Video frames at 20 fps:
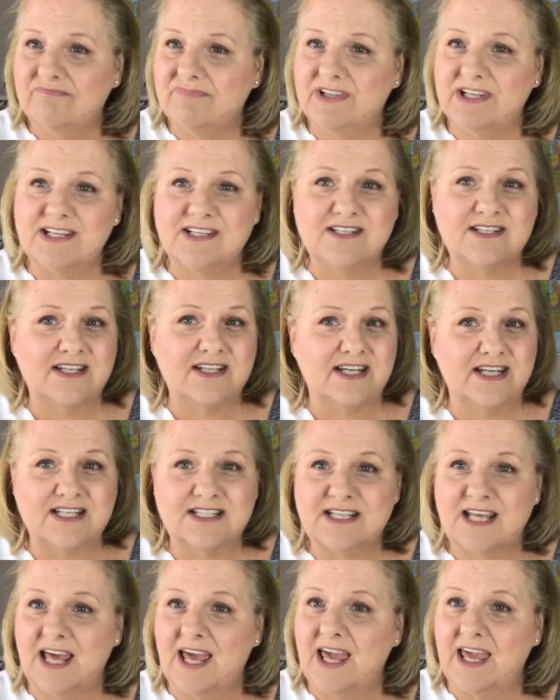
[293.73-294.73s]
These
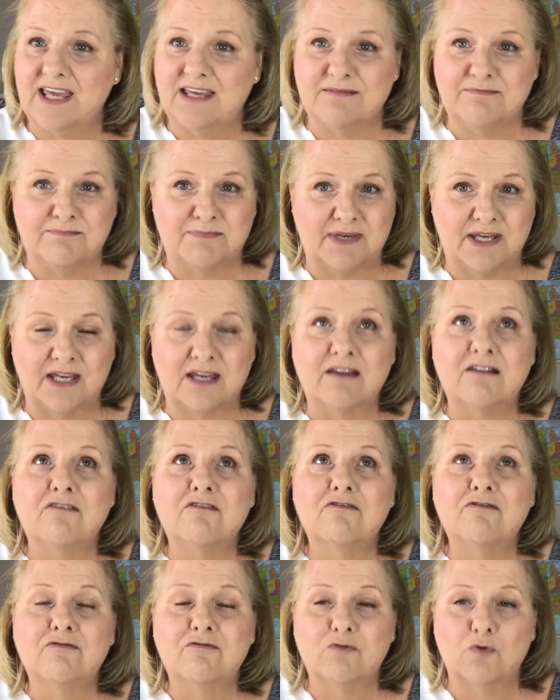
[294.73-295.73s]
knees hate me
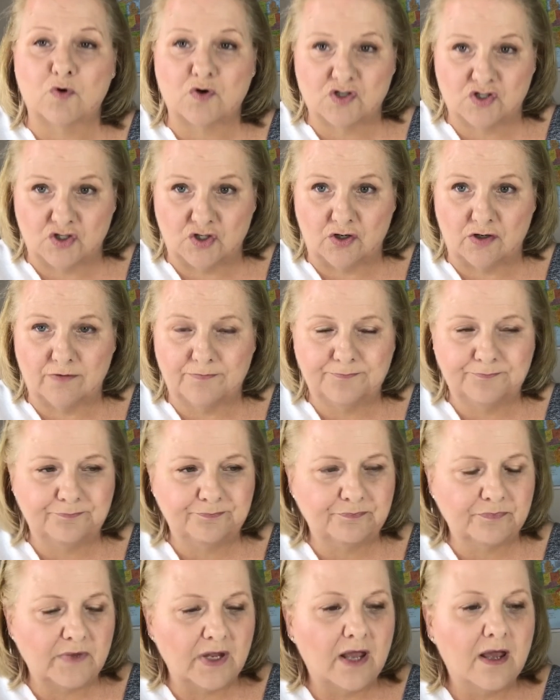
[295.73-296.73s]
for sure.
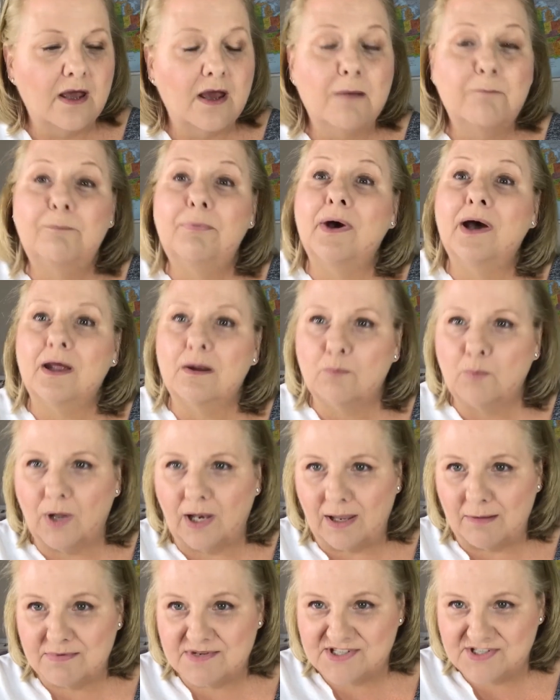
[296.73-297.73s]
But while
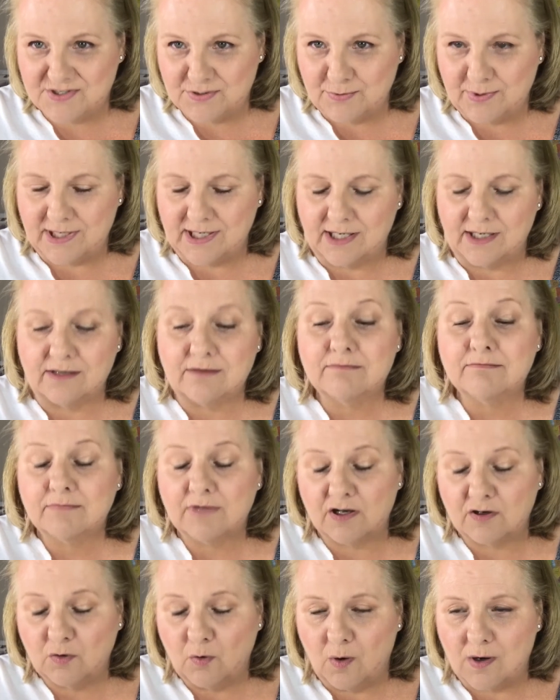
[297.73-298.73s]
I was doing it,
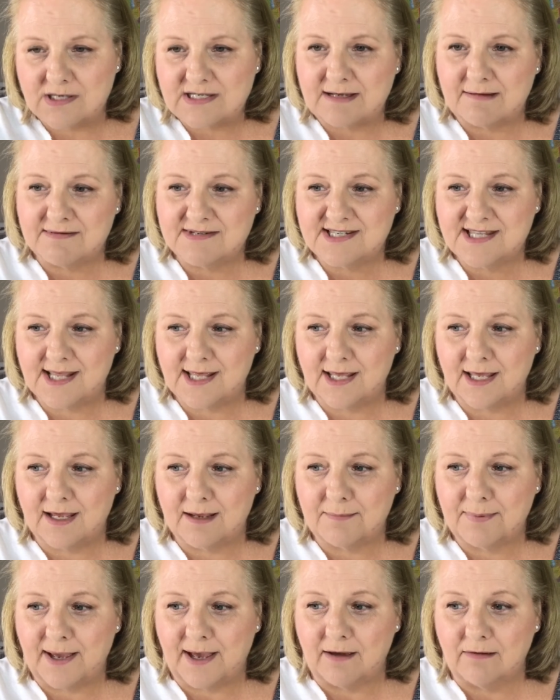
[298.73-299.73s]
of course, I was thinking
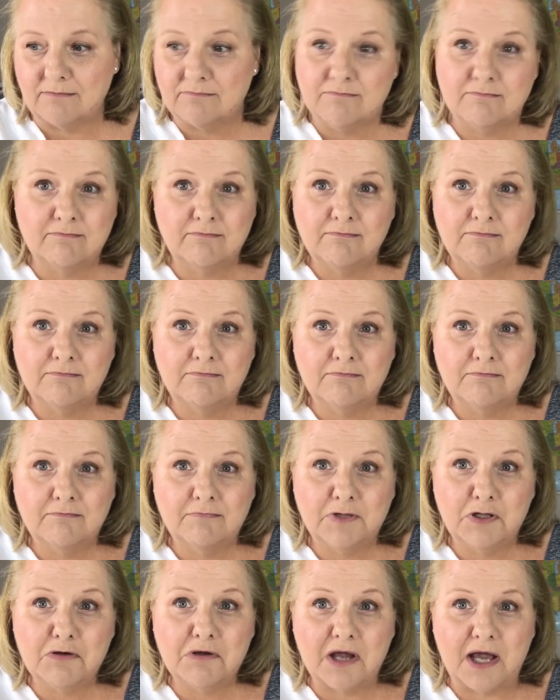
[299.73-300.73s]
about
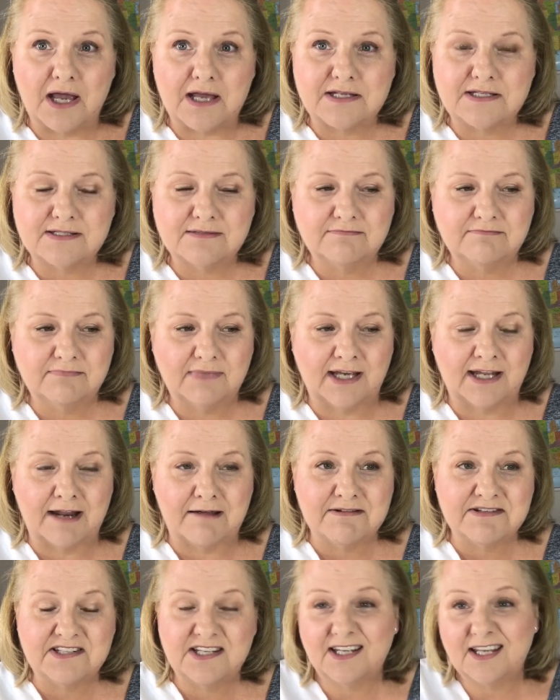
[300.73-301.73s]
you guys. And I
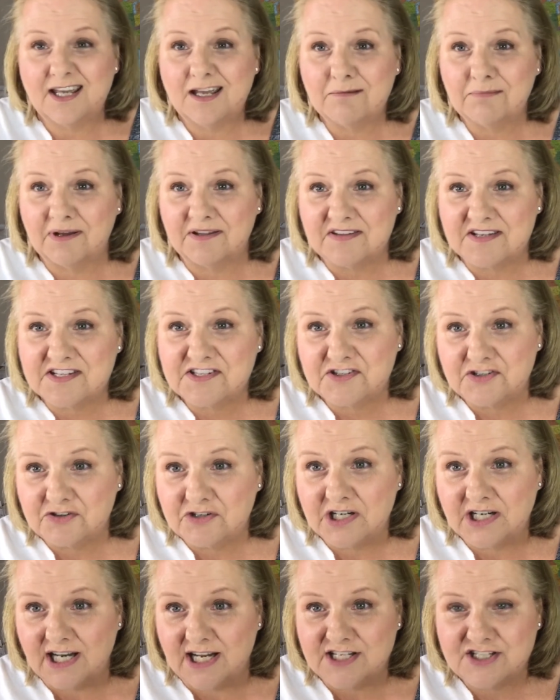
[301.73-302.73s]
was thinking about this
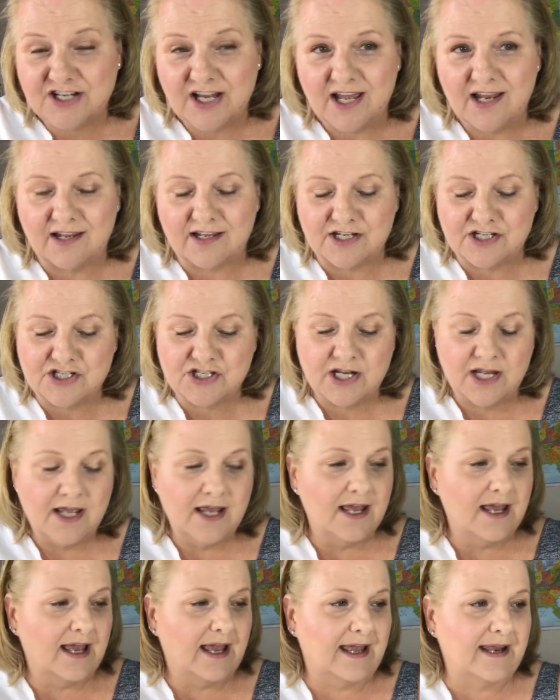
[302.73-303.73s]
30-day challenge
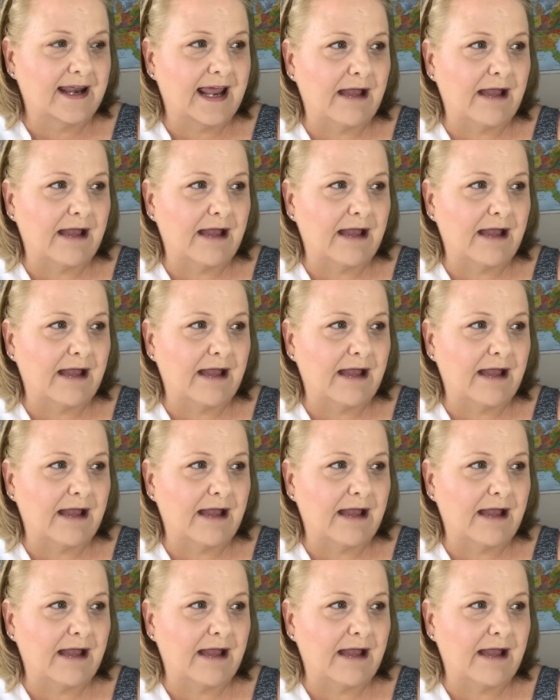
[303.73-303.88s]
and